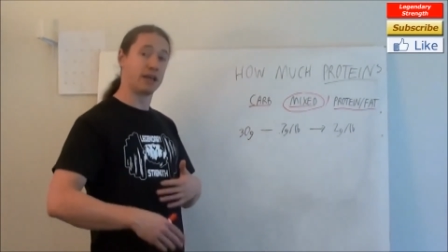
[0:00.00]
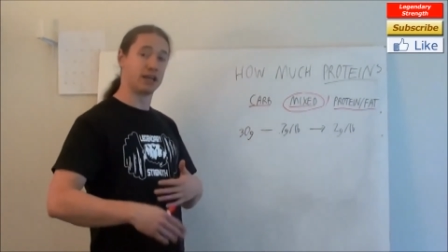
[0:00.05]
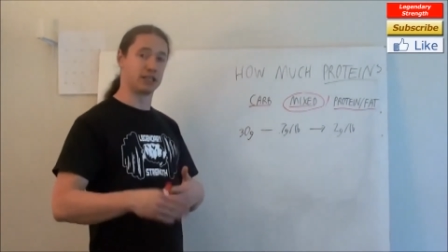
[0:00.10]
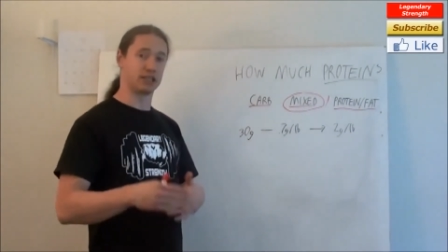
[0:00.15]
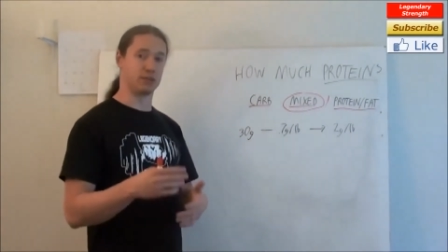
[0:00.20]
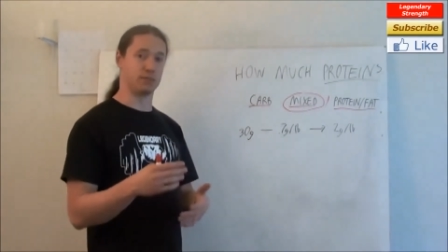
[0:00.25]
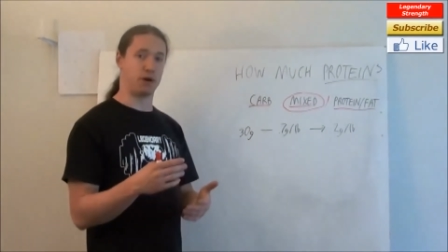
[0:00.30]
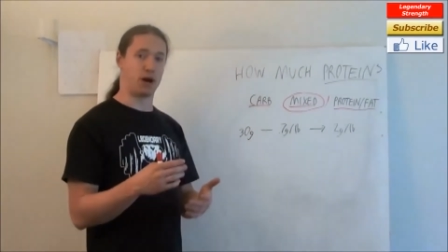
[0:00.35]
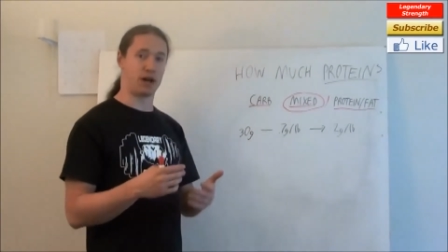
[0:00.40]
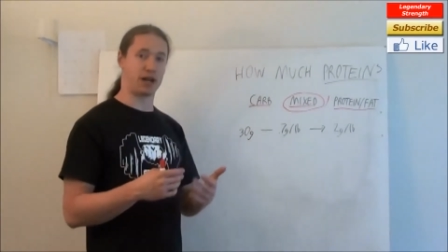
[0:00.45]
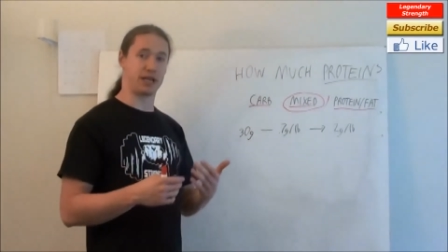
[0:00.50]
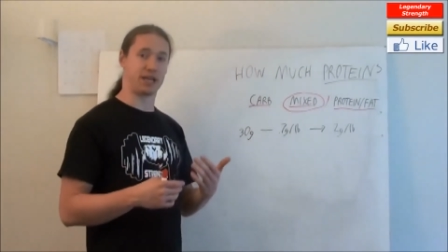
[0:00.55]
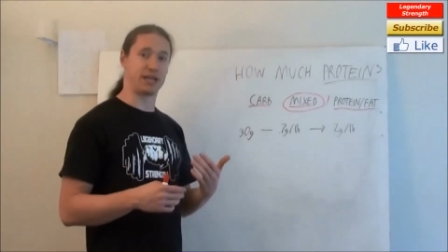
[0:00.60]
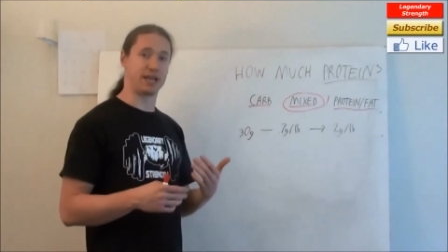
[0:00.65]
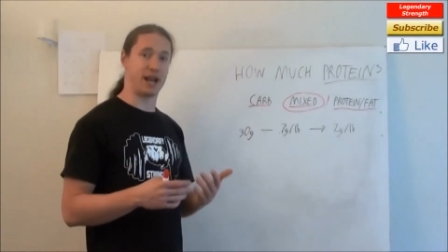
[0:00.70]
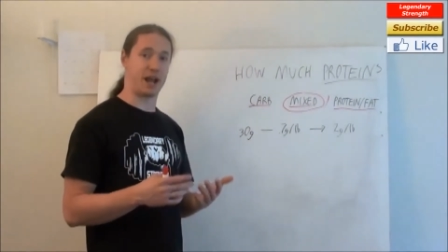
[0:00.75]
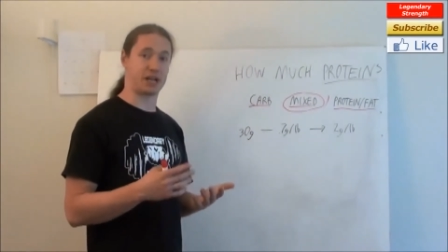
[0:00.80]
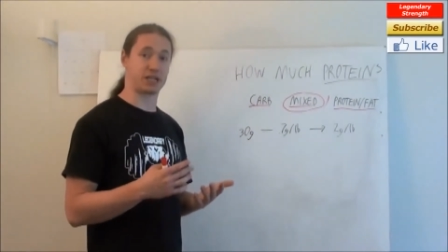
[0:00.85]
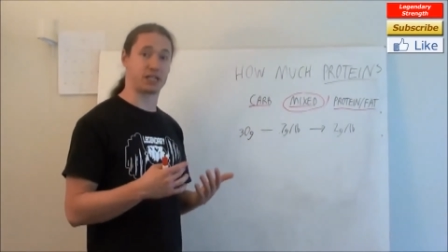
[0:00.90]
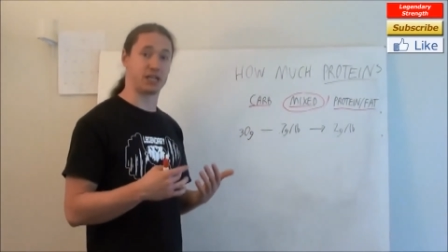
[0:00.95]
because the body
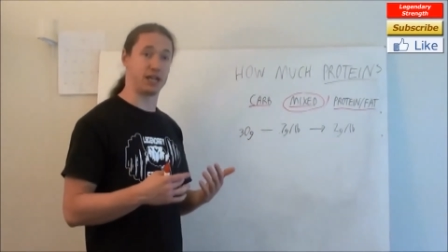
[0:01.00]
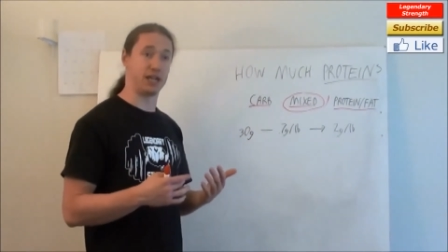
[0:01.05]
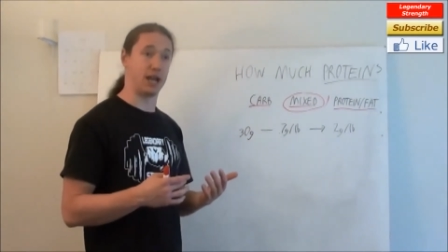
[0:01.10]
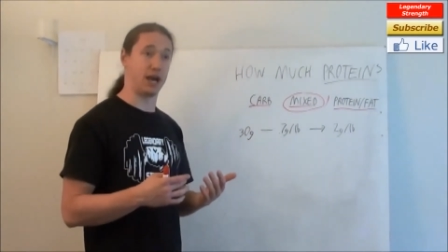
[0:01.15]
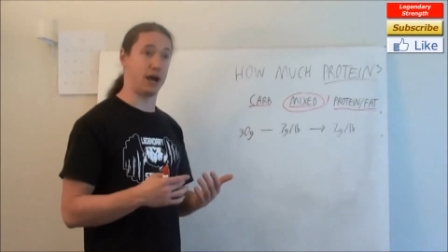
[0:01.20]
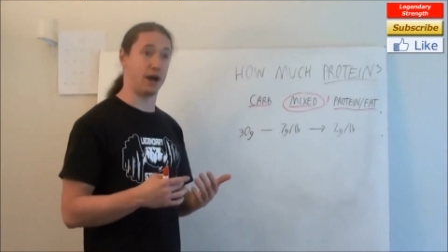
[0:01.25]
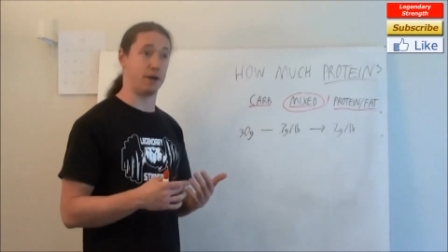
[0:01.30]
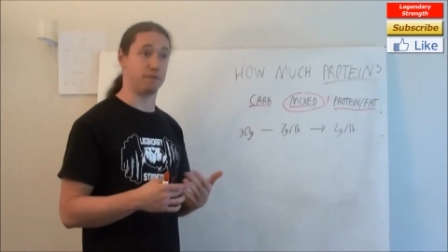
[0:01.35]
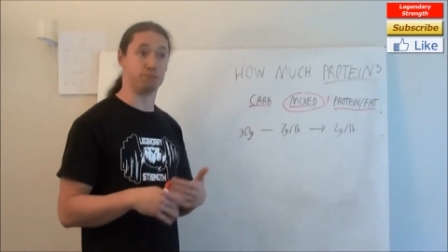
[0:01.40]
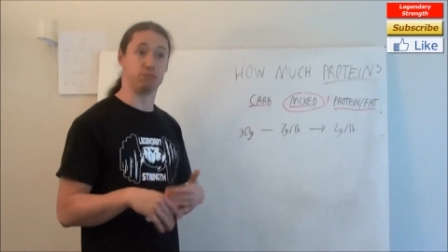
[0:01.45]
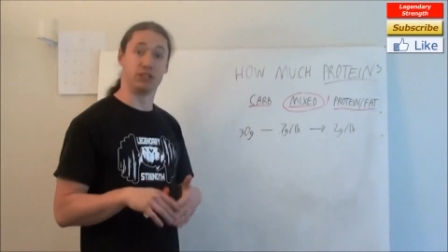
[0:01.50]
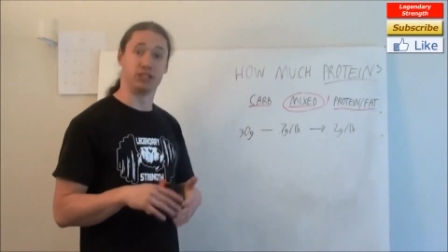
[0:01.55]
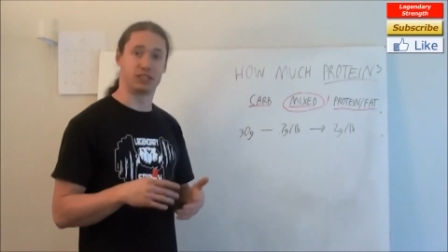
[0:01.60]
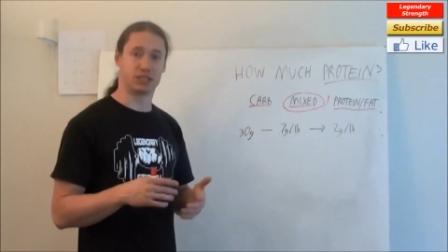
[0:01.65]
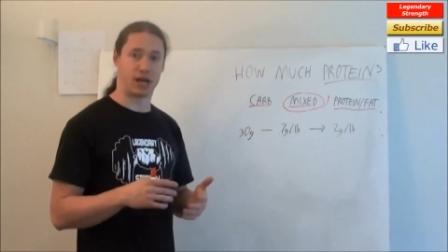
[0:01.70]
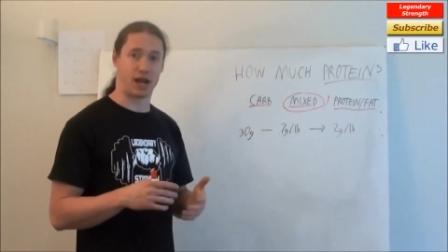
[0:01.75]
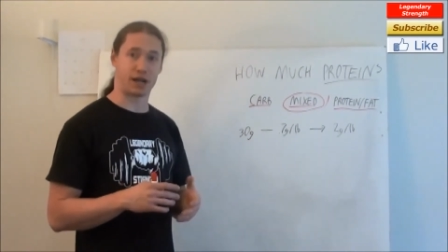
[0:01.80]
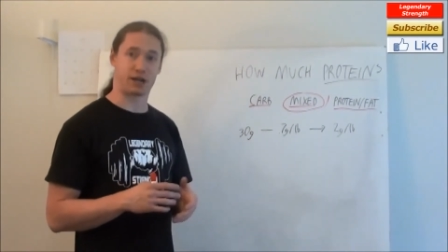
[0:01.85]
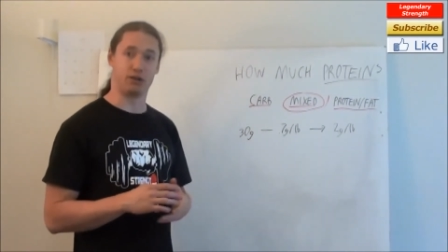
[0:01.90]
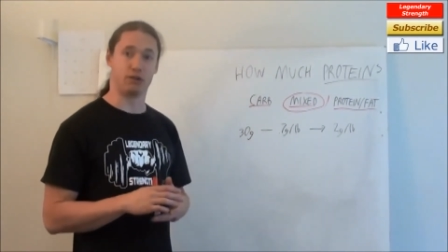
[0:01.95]
can actually
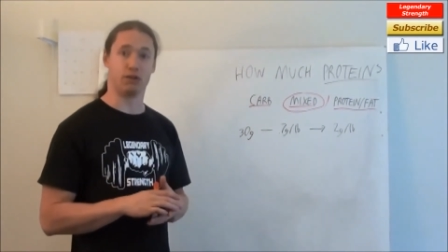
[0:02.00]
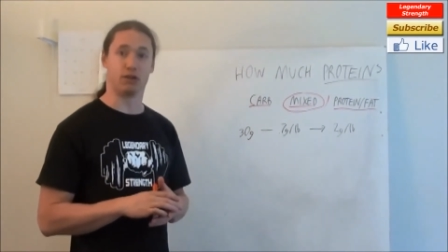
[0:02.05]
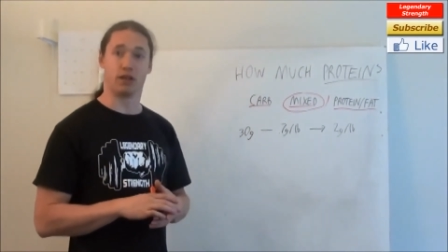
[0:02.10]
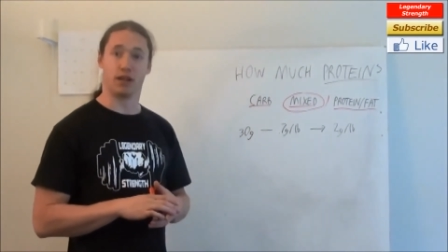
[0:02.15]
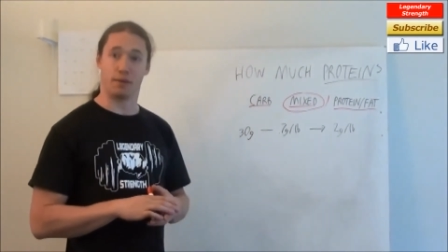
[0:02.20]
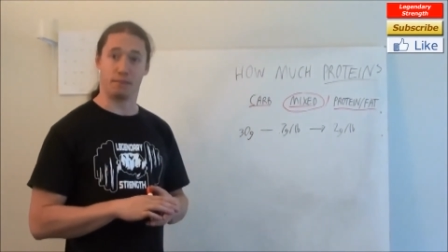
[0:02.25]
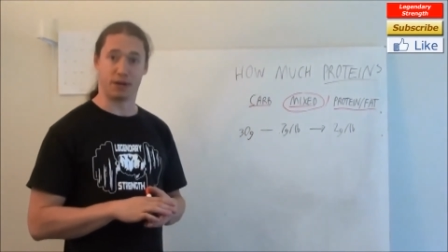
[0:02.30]
recycle